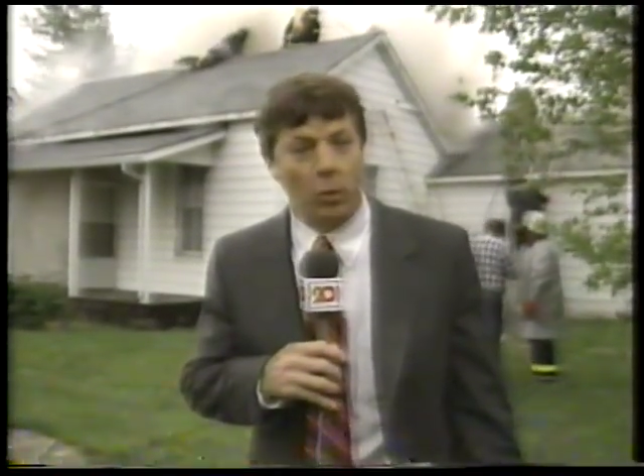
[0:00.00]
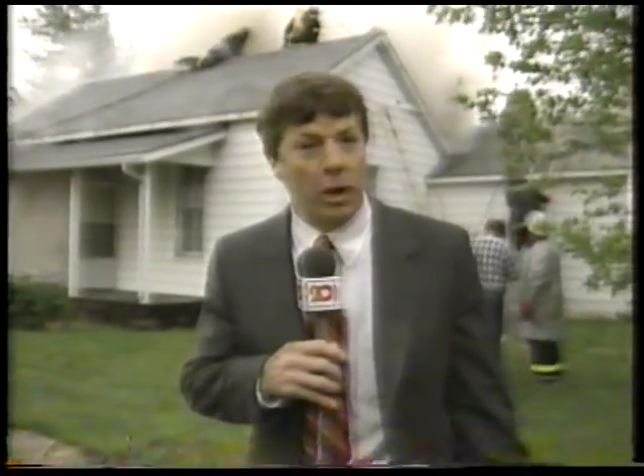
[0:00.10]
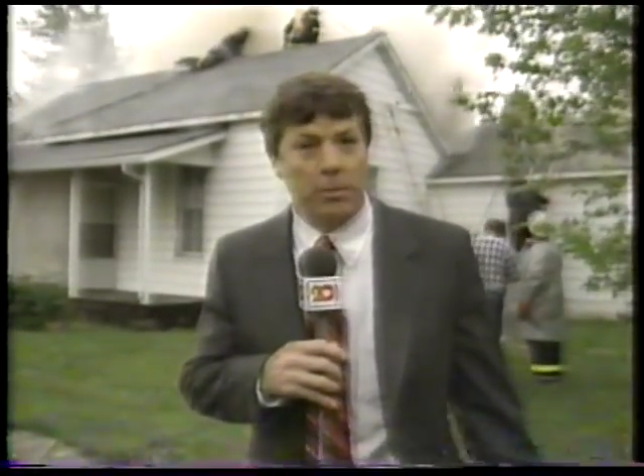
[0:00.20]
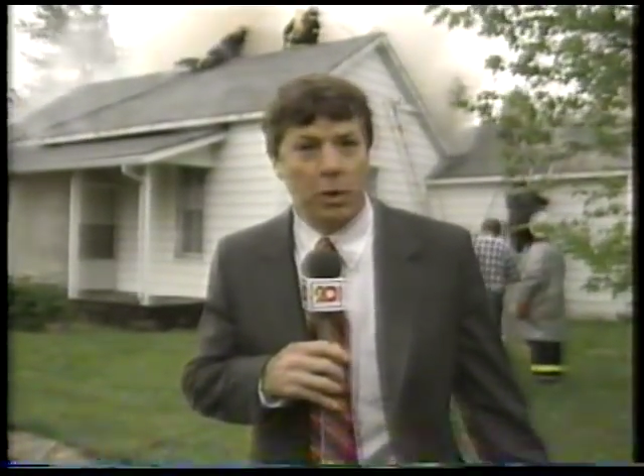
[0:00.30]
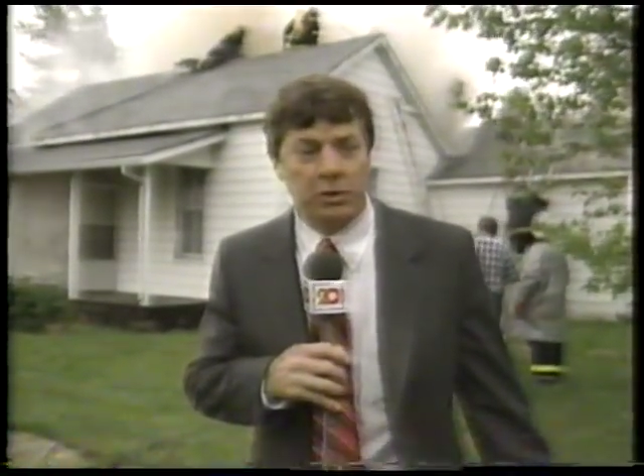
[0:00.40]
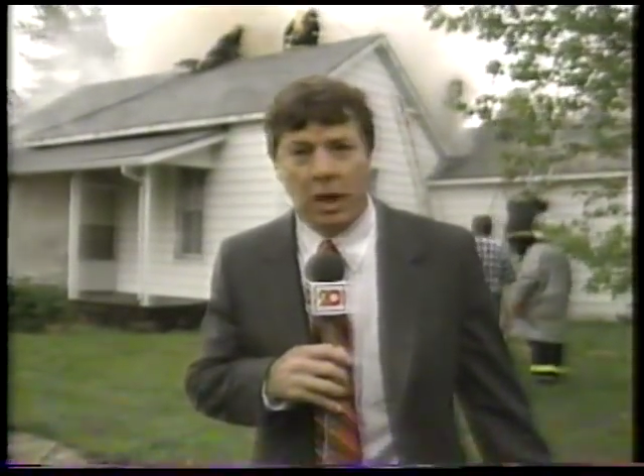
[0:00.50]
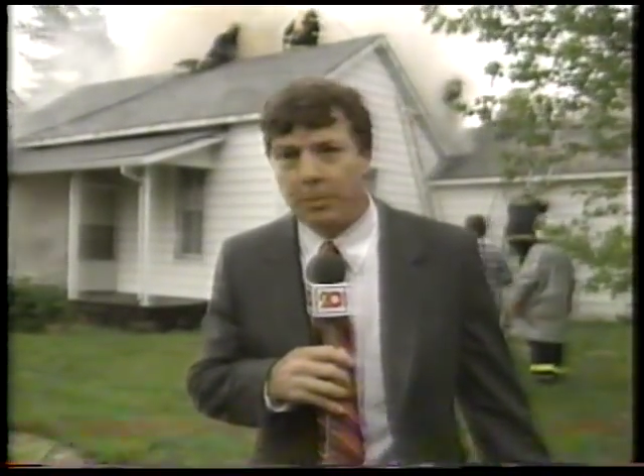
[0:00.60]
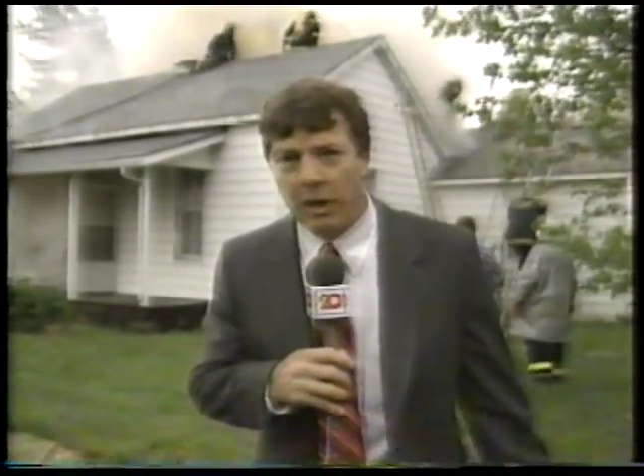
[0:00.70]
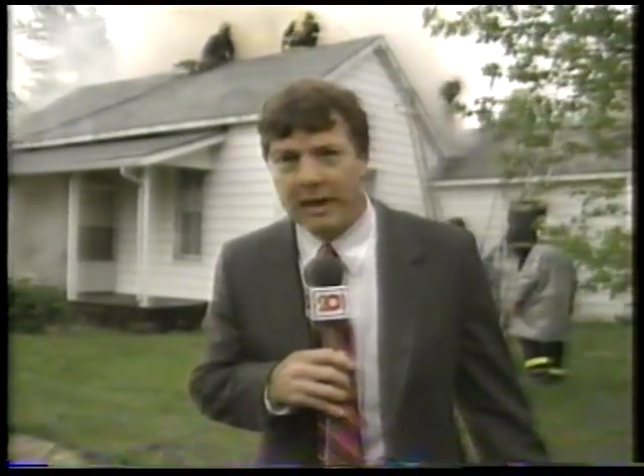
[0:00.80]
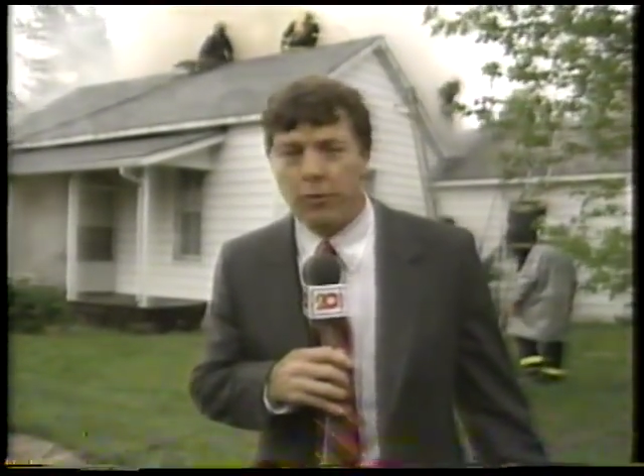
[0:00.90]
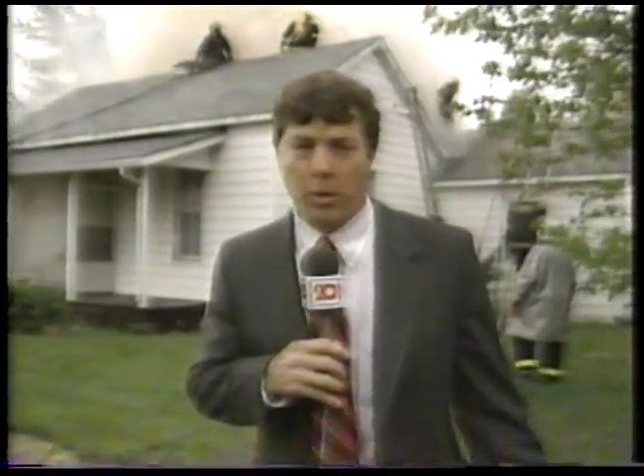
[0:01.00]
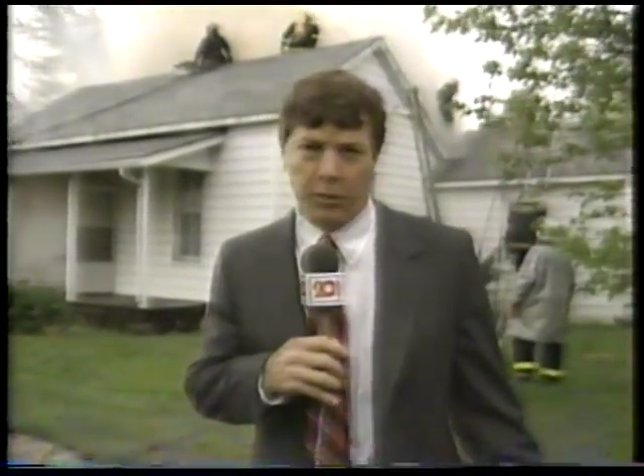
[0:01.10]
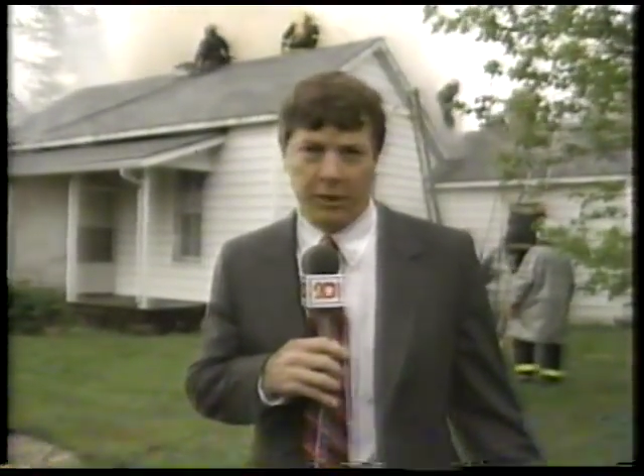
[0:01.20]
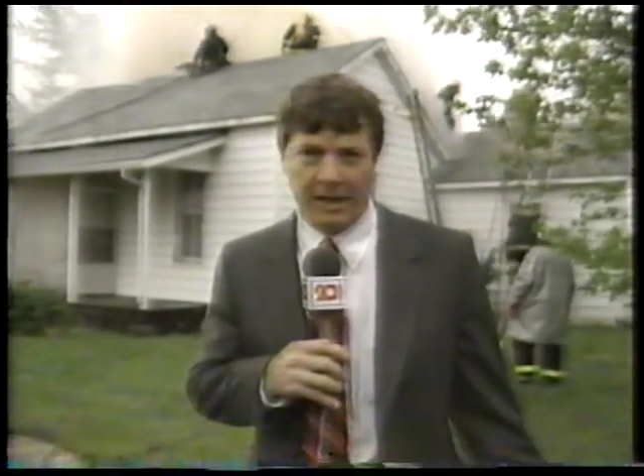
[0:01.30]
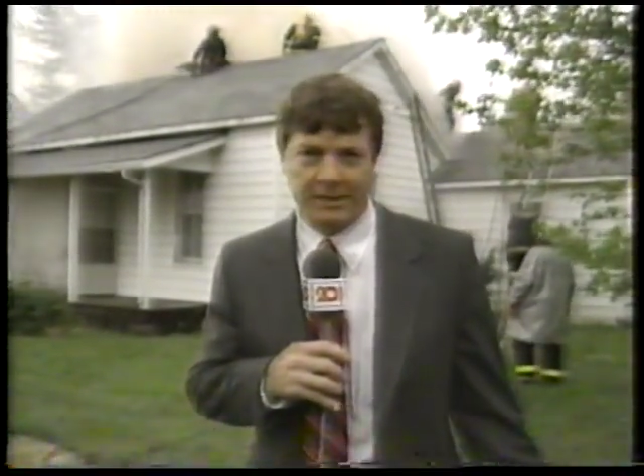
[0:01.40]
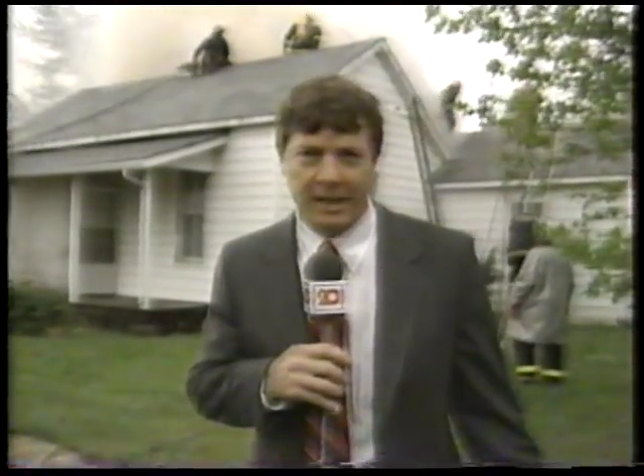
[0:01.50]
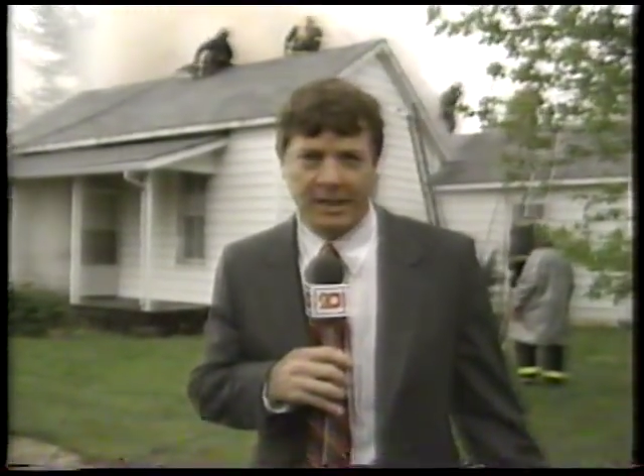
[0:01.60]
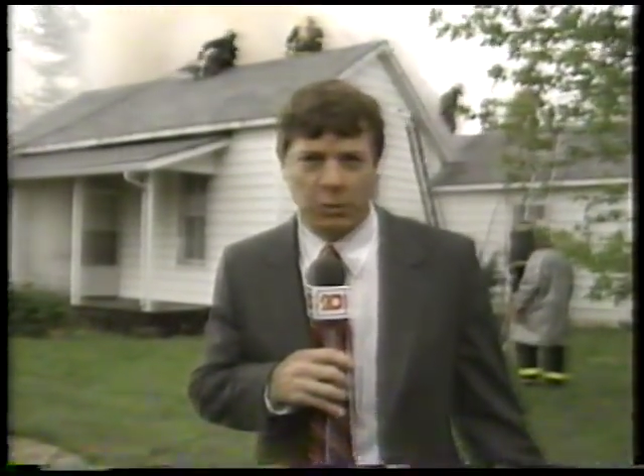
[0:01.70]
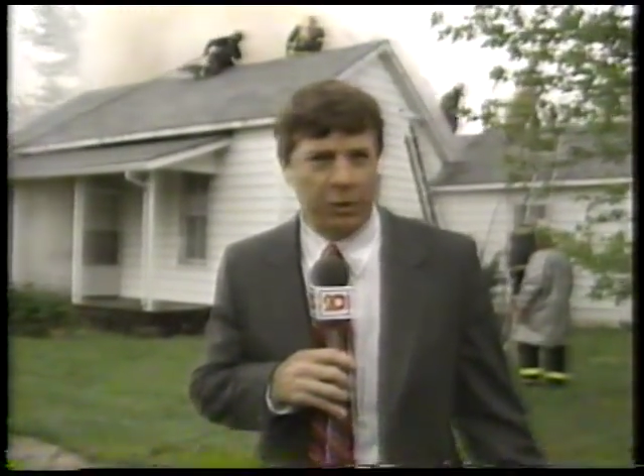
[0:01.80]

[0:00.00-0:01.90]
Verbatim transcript: and one of the most unbelievable things is,